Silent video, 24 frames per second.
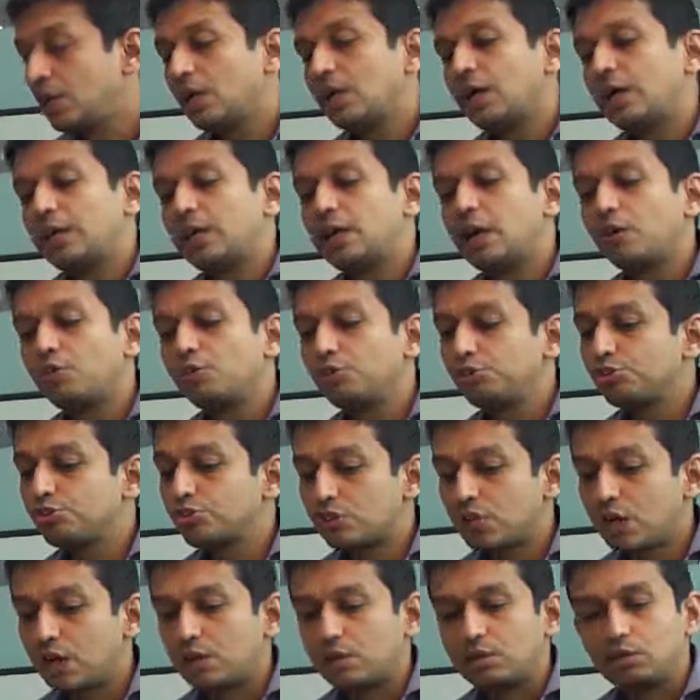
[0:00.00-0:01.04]
and how do you
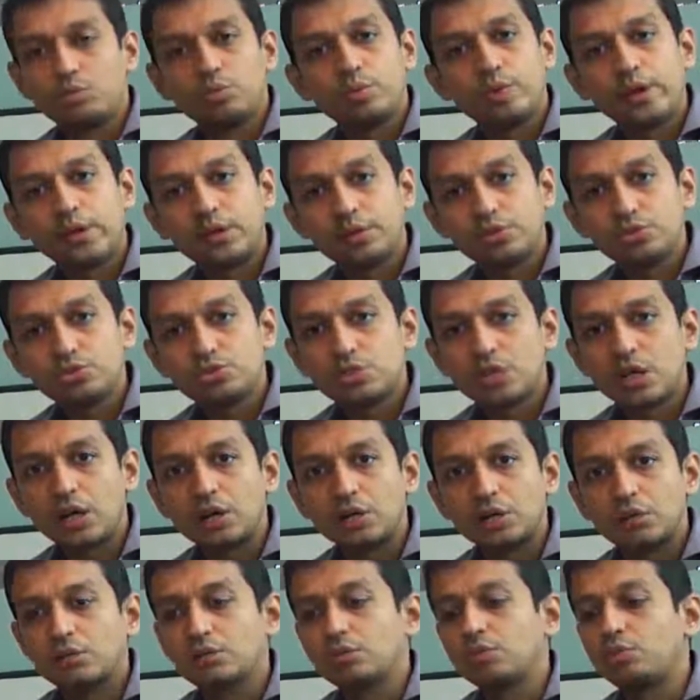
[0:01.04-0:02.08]
start, where do you start,
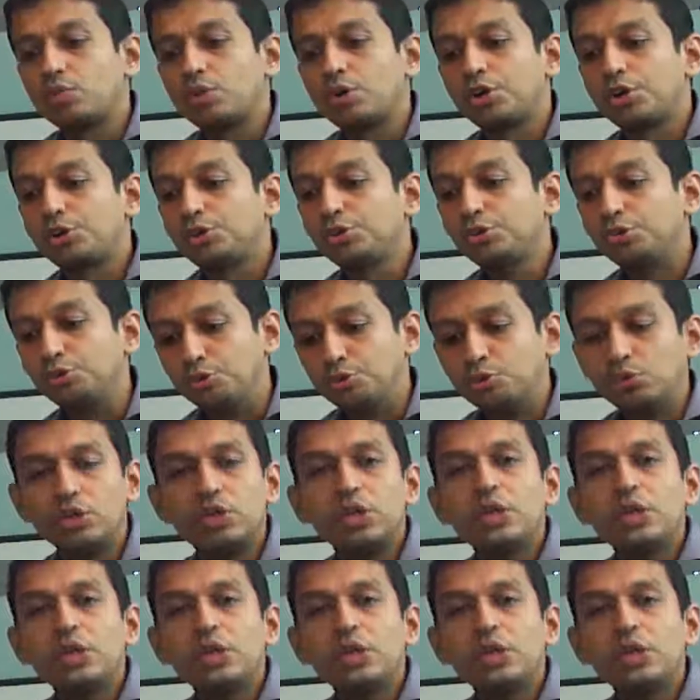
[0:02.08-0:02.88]
what do you do.